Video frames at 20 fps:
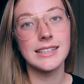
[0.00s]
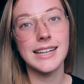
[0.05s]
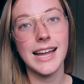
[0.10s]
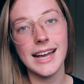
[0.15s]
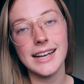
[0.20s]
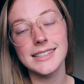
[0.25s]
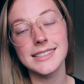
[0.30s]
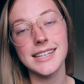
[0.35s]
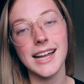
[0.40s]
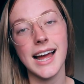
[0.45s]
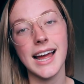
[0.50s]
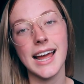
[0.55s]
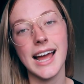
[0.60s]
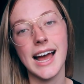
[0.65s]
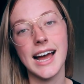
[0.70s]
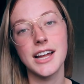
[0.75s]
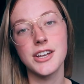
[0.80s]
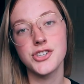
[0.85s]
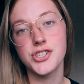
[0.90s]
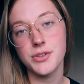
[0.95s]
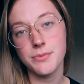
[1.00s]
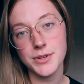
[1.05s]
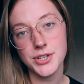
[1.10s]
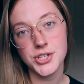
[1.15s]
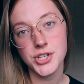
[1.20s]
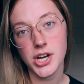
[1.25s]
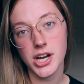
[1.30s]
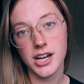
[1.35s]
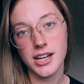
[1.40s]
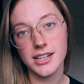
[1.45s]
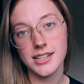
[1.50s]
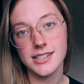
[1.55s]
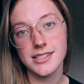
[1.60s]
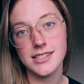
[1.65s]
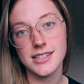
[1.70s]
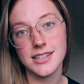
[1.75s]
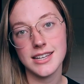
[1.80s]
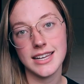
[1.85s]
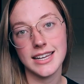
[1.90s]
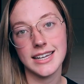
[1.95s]
Next, I had Jimmy
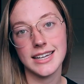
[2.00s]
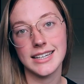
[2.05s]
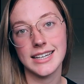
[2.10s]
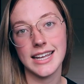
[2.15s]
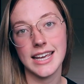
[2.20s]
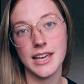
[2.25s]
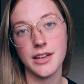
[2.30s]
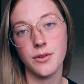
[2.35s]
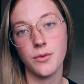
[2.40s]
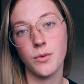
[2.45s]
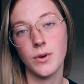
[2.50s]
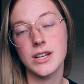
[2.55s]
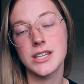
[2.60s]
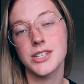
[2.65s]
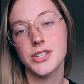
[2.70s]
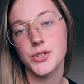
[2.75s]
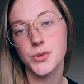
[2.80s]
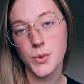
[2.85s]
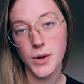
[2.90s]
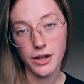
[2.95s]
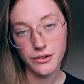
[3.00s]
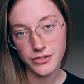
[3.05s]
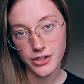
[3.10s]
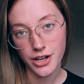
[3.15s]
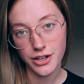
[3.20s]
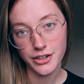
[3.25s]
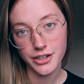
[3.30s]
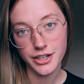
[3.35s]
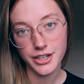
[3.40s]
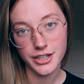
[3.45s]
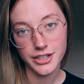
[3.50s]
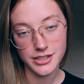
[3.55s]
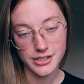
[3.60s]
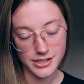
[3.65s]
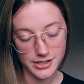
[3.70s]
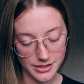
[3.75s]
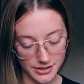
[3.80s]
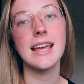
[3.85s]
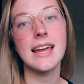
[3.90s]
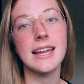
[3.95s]
John's, and it was
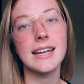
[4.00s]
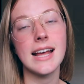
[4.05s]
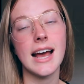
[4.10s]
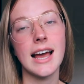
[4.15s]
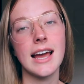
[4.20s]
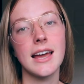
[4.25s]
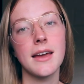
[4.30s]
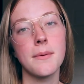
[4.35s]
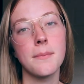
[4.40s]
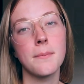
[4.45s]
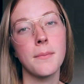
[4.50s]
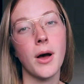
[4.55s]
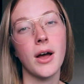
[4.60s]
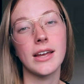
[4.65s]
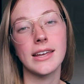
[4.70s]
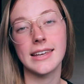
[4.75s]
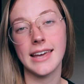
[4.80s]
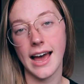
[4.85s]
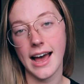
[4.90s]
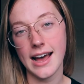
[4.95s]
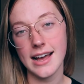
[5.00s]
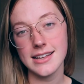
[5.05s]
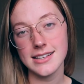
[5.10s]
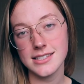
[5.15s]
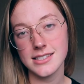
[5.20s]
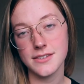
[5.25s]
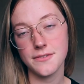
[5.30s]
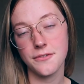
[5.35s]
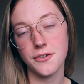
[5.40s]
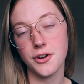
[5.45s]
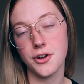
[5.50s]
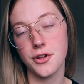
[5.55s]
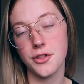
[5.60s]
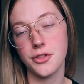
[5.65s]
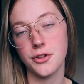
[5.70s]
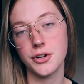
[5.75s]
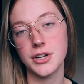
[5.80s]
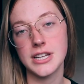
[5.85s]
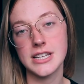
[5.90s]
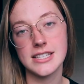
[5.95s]
$12. Then I bought gas for
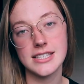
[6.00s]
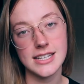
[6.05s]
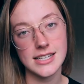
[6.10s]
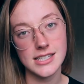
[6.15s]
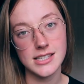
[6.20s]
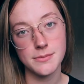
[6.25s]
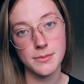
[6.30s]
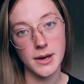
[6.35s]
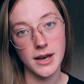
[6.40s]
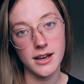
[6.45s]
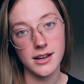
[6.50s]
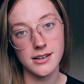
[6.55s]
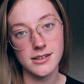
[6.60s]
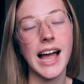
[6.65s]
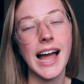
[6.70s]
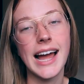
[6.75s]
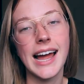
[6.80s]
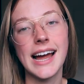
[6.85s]
$36.